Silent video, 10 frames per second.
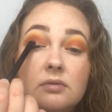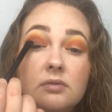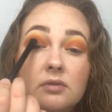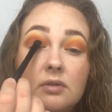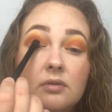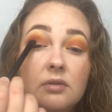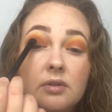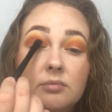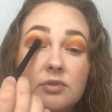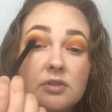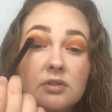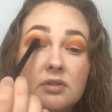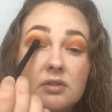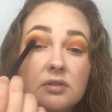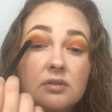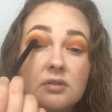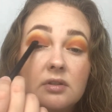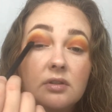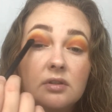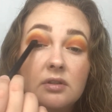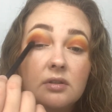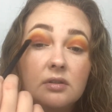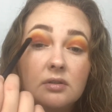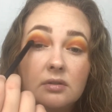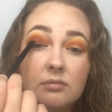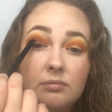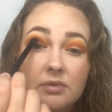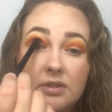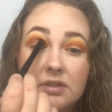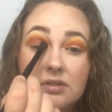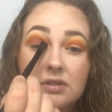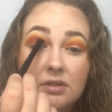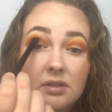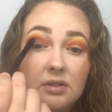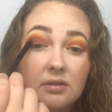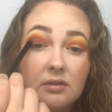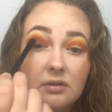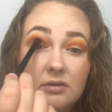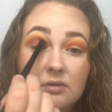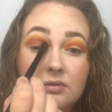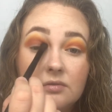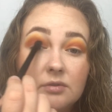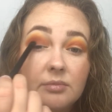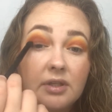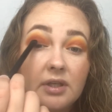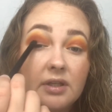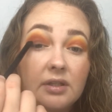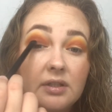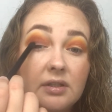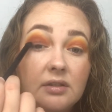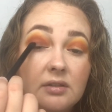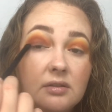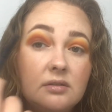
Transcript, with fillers: So I'm just gonna start placing it all over my eyelid.